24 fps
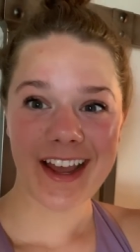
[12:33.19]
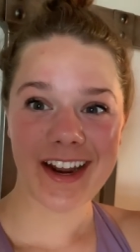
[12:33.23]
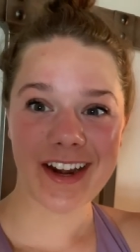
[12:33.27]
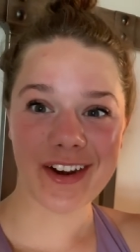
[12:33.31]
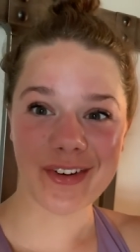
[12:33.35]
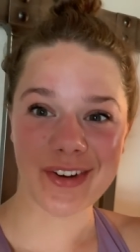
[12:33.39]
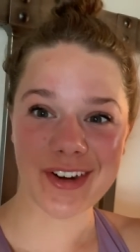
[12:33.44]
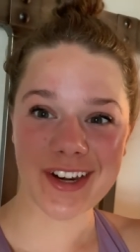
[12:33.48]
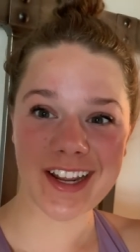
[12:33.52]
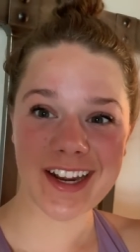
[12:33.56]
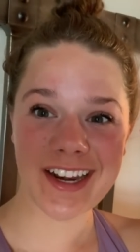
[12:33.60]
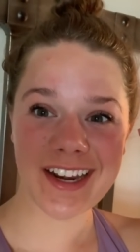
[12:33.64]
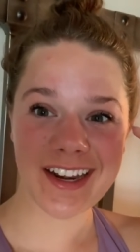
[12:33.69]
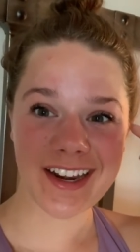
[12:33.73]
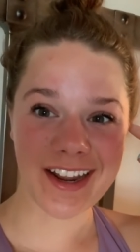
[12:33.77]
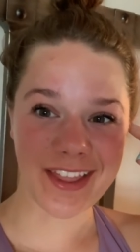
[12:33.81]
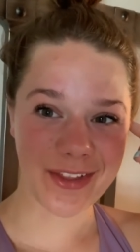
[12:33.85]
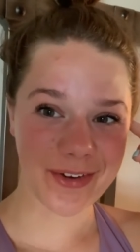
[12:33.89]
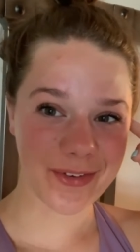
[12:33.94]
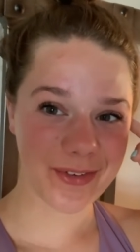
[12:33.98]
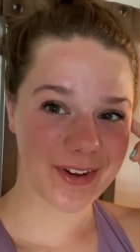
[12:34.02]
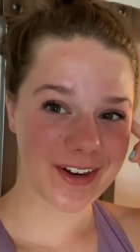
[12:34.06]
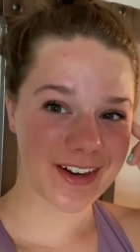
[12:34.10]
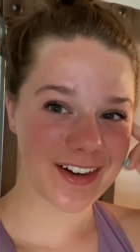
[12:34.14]
and I want to get
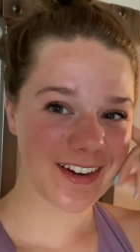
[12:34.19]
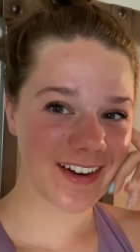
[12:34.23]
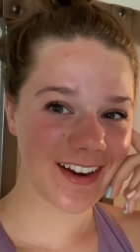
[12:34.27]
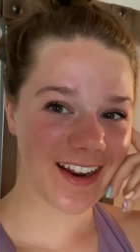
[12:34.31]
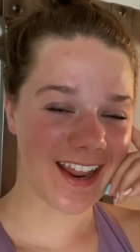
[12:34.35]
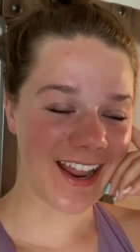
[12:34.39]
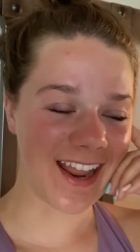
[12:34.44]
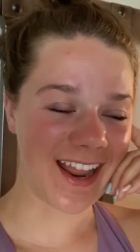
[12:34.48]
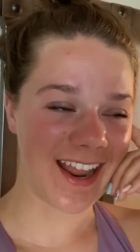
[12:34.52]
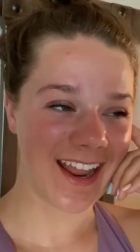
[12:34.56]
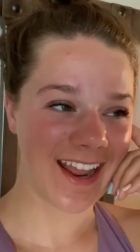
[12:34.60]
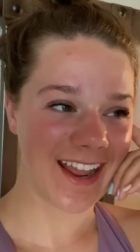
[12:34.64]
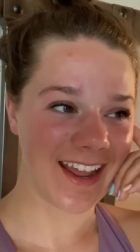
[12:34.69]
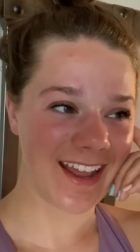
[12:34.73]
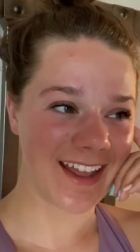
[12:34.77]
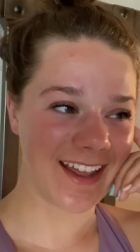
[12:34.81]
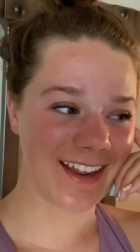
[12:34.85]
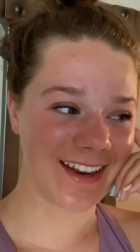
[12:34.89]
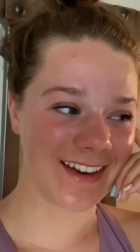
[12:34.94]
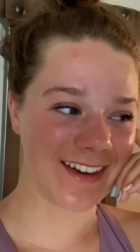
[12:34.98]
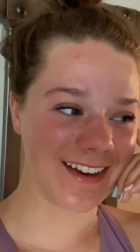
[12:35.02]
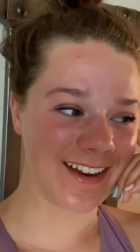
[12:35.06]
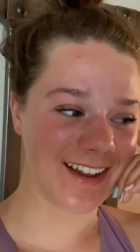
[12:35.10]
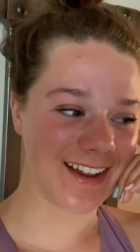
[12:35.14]
another one,
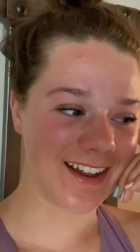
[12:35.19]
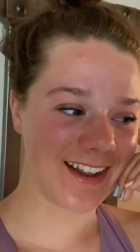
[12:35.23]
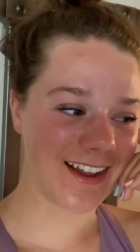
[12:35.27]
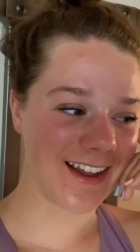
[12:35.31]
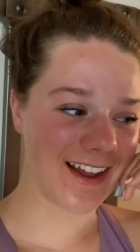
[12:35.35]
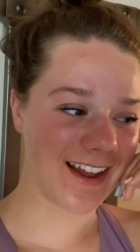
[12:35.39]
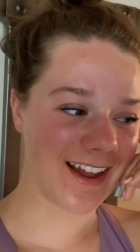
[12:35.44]
and